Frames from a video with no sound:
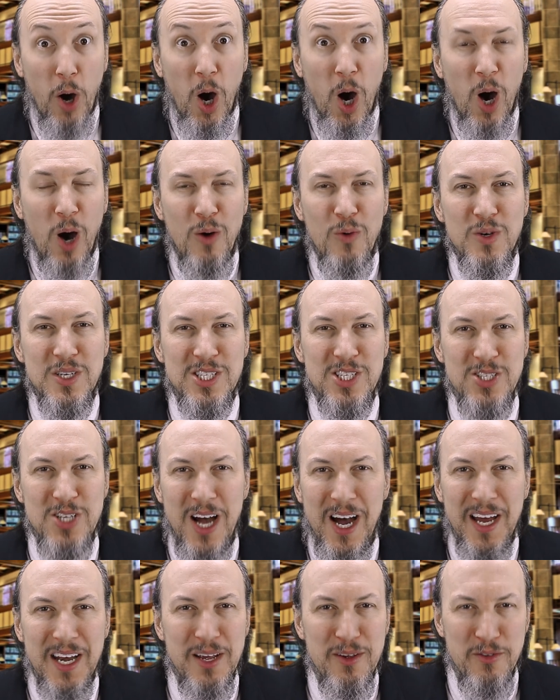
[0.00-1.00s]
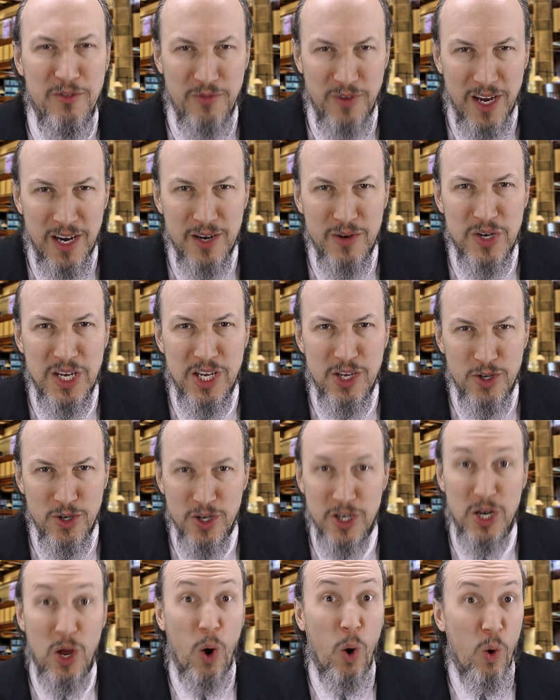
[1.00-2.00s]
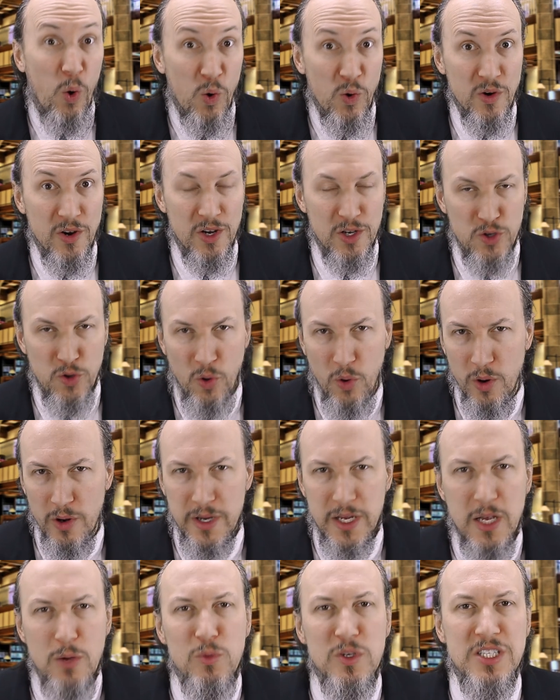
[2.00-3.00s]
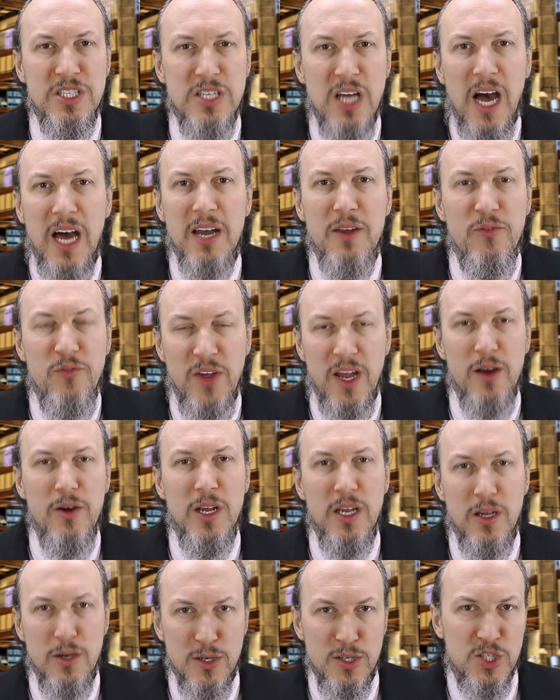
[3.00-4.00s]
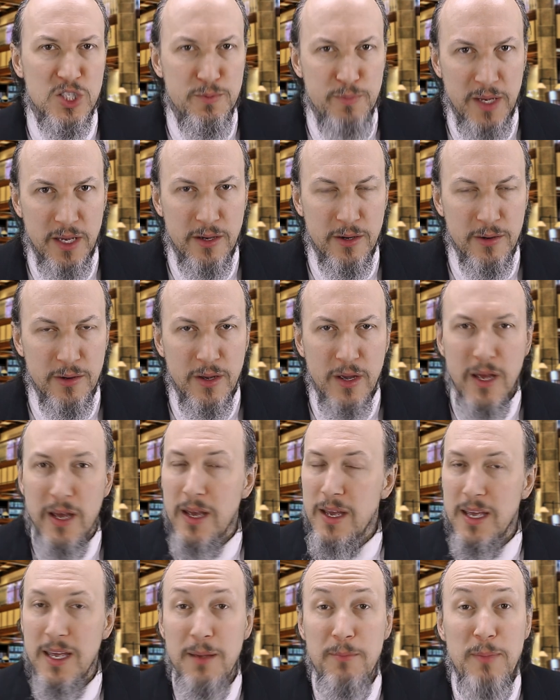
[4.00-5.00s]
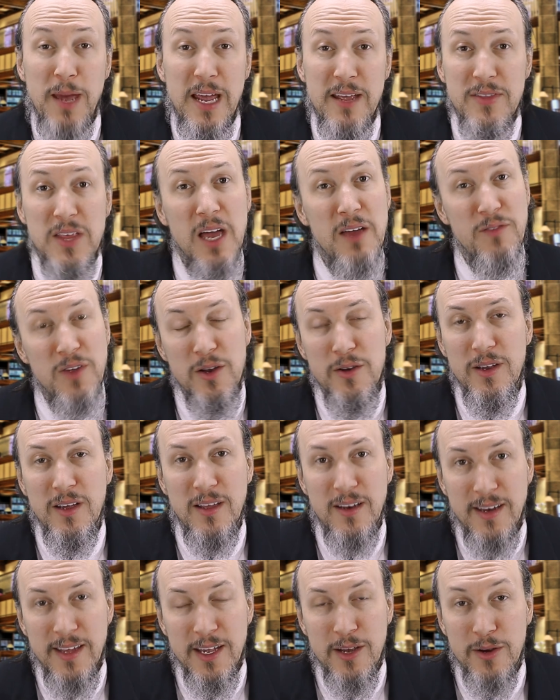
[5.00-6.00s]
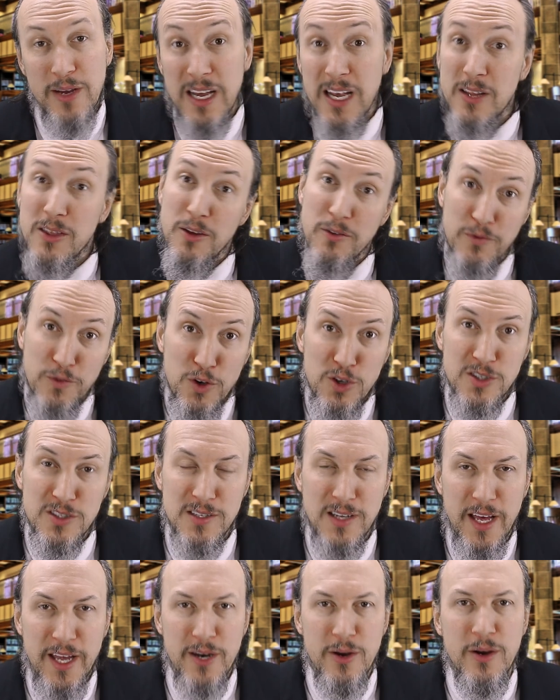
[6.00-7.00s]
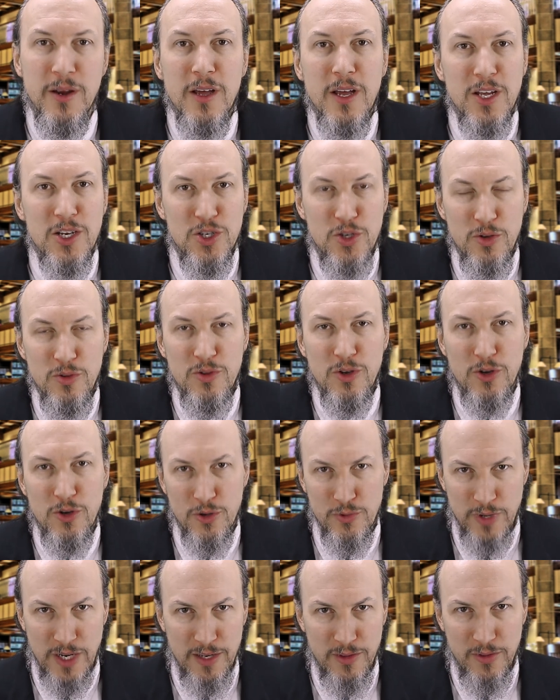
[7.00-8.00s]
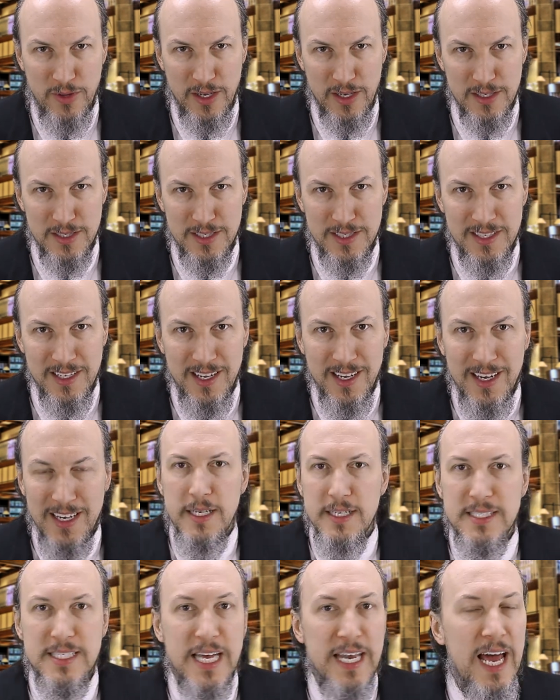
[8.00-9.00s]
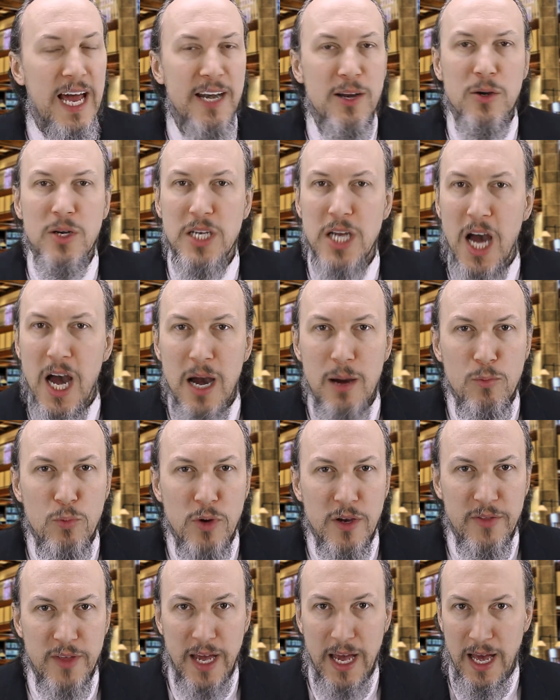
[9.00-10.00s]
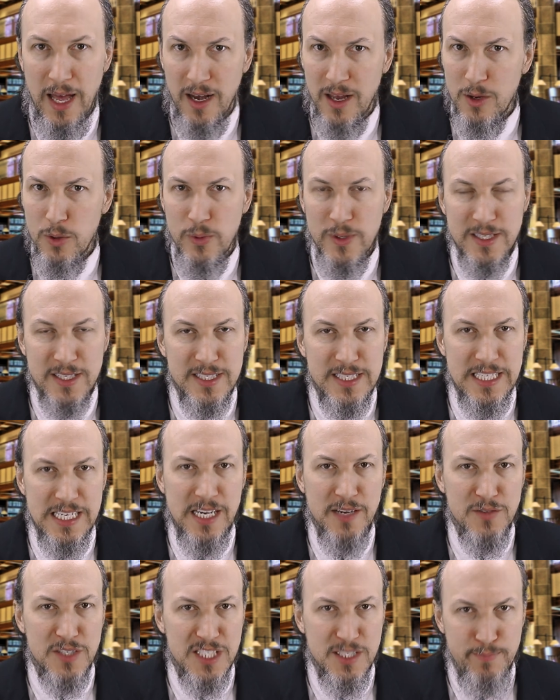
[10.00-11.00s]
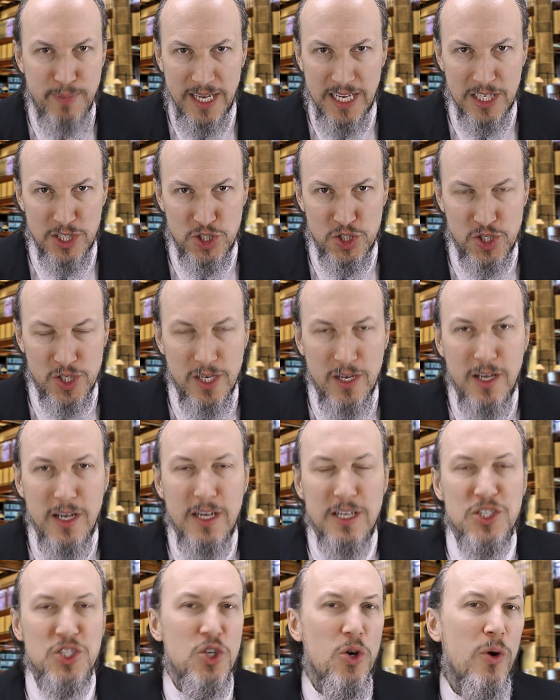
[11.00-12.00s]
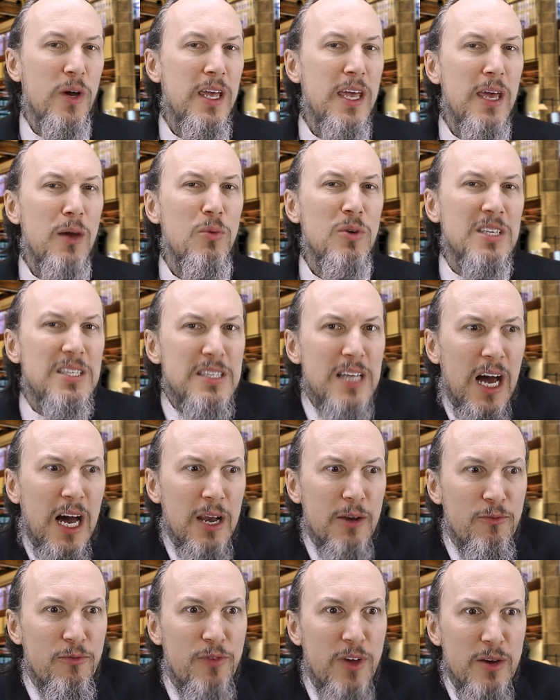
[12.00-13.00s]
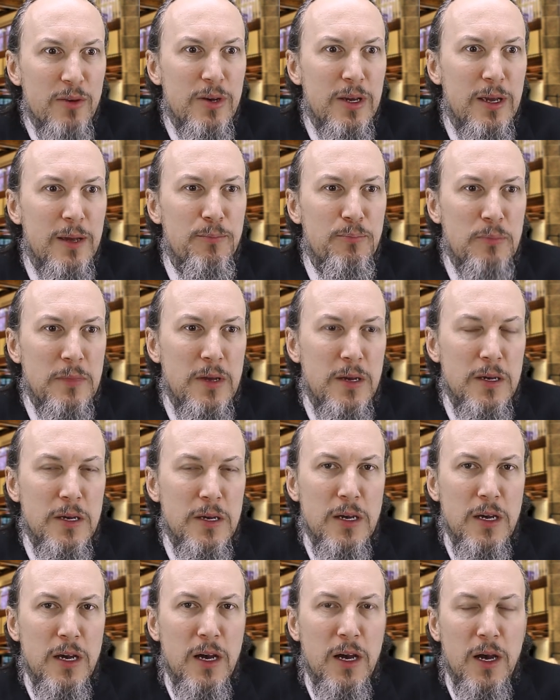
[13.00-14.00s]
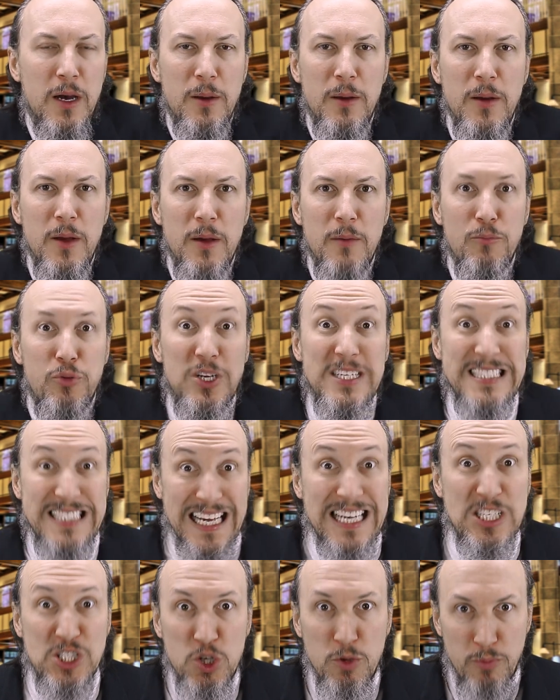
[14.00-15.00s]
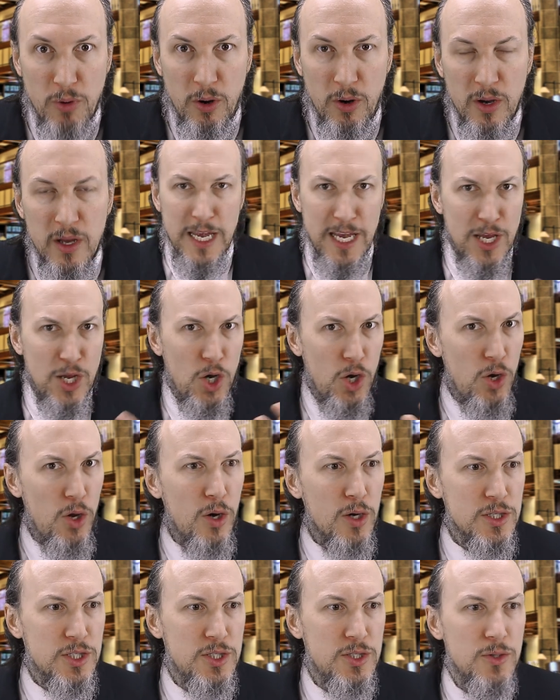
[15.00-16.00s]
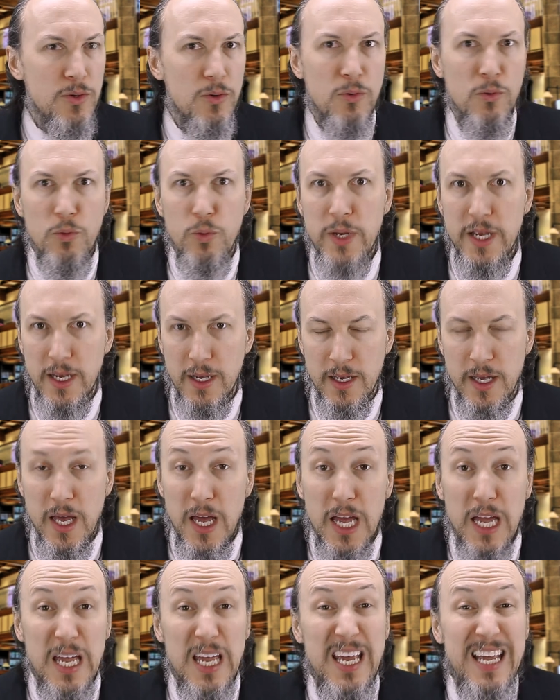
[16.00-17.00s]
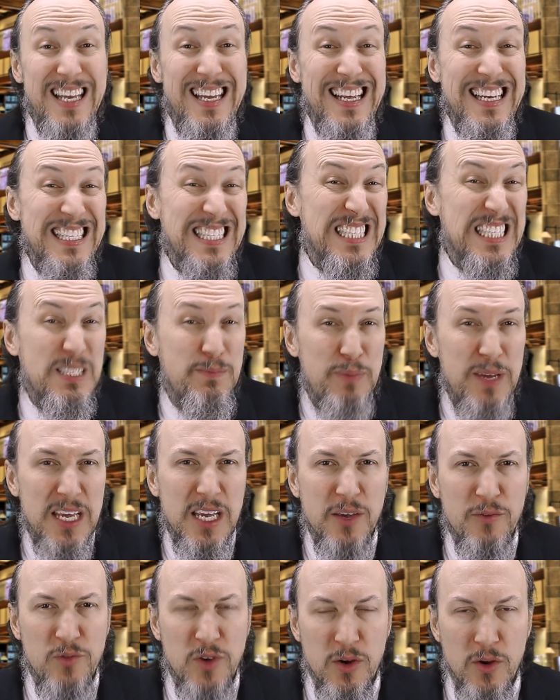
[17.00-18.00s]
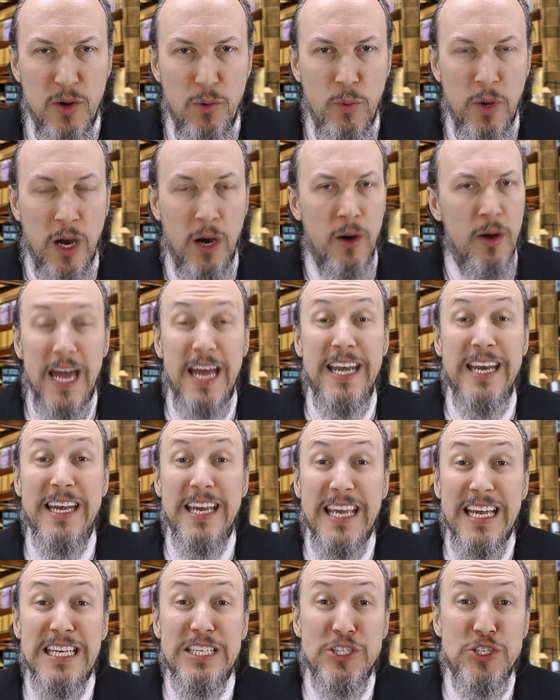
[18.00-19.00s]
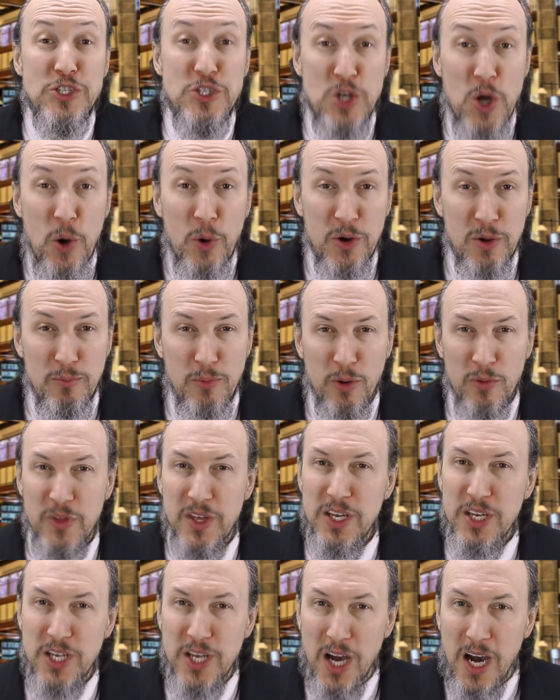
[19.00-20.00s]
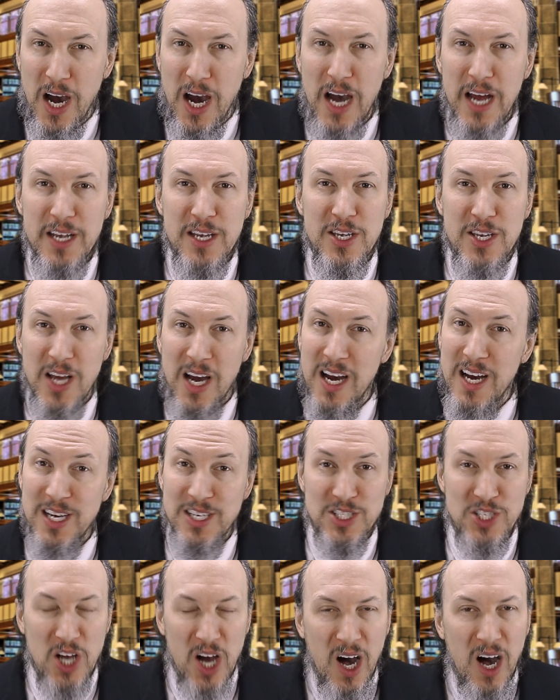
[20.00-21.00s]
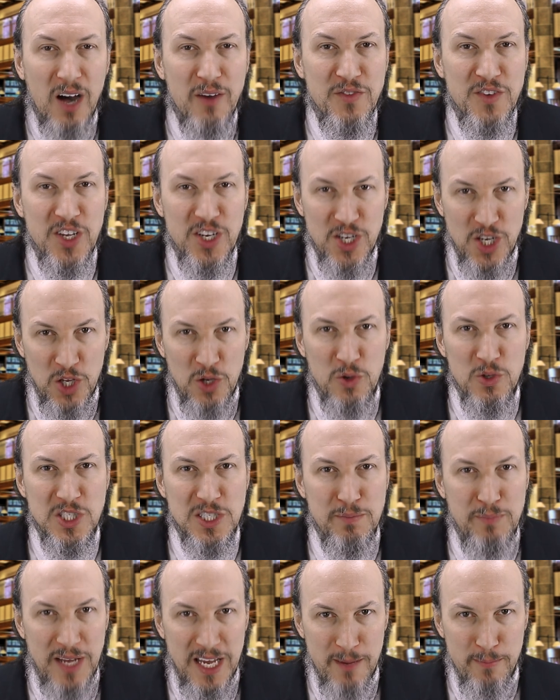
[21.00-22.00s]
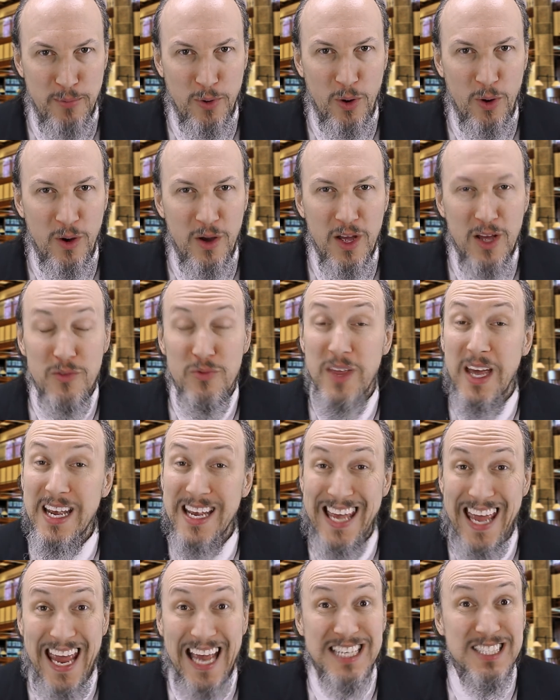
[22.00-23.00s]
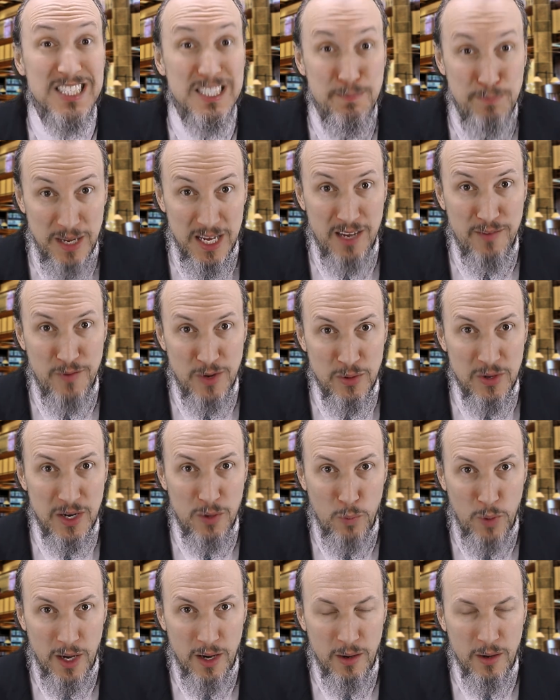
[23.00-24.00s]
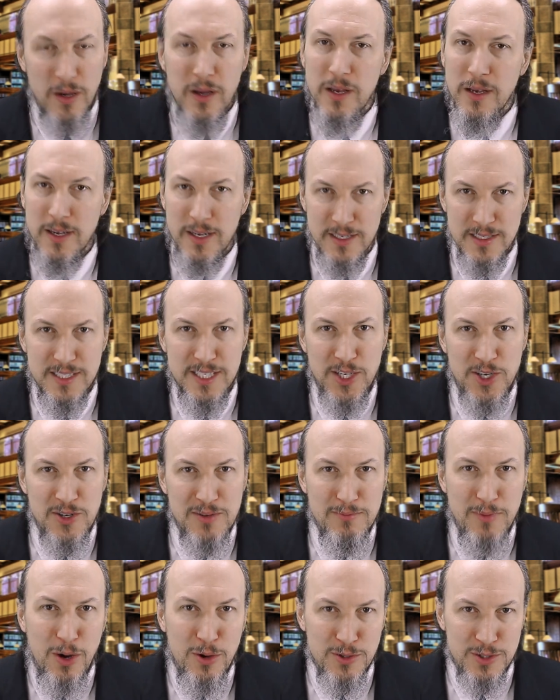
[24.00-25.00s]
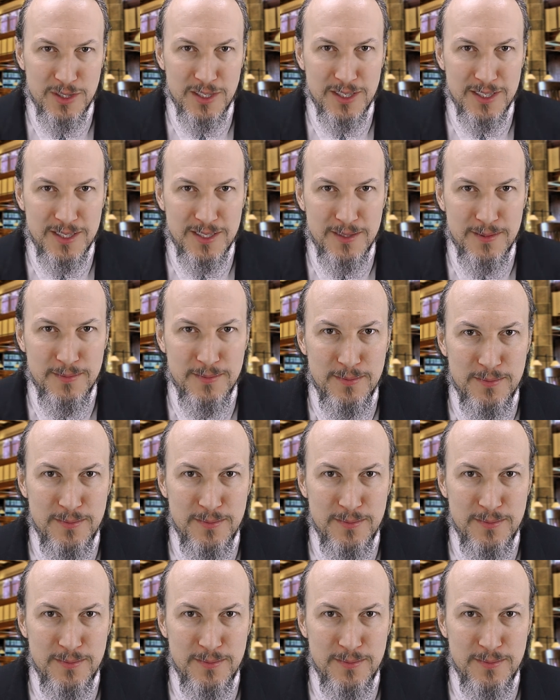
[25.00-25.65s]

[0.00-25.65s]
Paul was not a very good orator. He was not a very good speaker. He made that very clear in the first letter to the Corinthians. He said, I don't come with eloquency of speech. So he was not very uh, presentable. He looked weak. He didn't speak very well. And it is notable that God does often use people that can't speak very well. Consider Moses.